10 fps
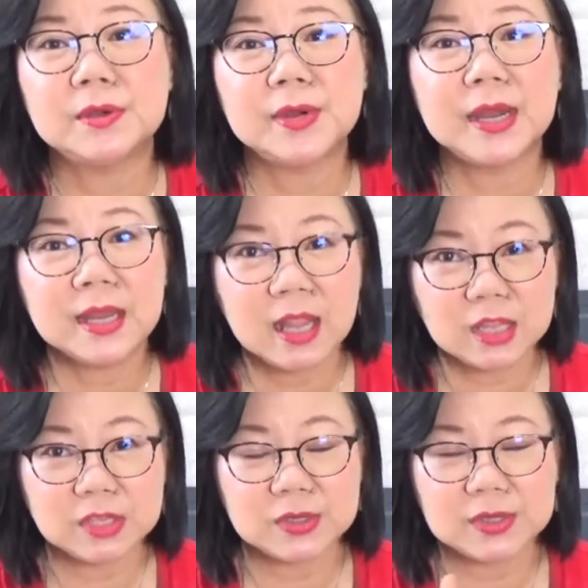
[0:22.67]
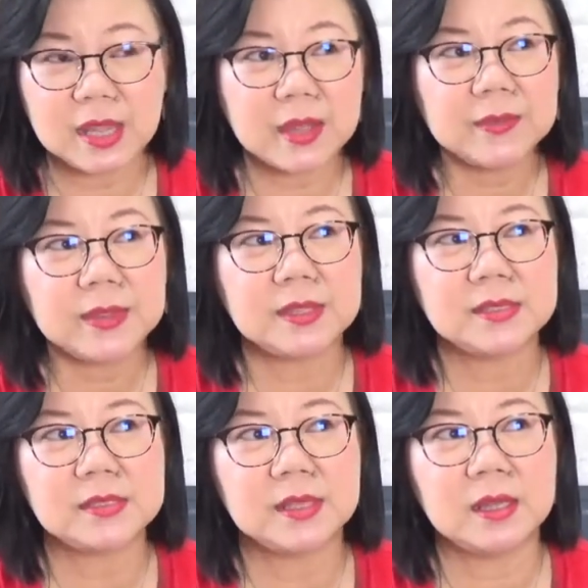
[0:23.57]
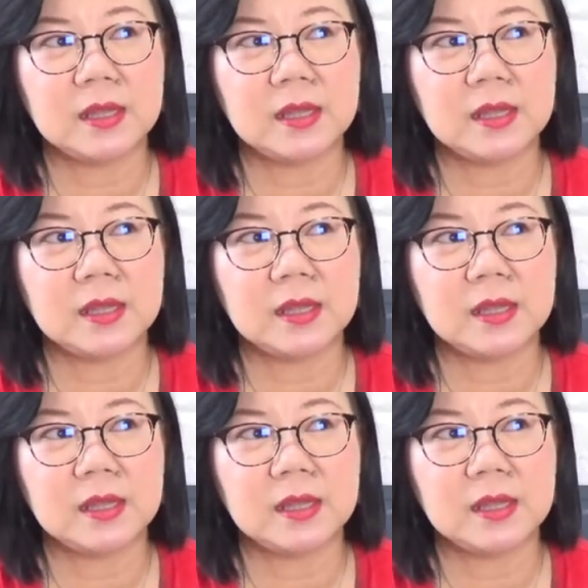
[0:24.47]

alright? So now it's